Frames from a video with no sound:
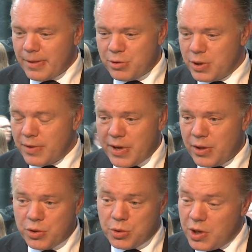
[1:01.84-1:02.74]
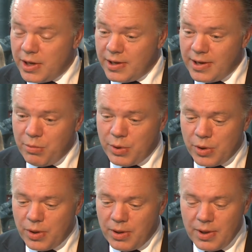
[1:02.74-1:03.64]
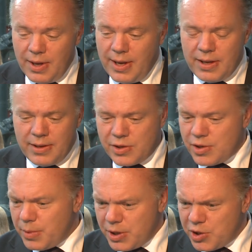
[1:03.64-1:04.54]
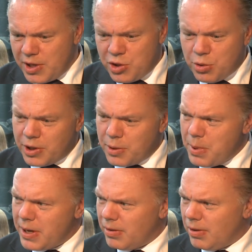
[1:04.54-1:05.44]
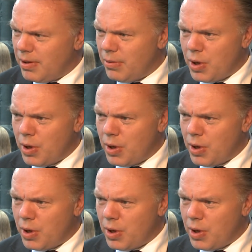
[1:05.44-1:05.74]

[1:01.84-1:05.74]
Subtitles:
to that value chain and will, and as somebody said during the panel,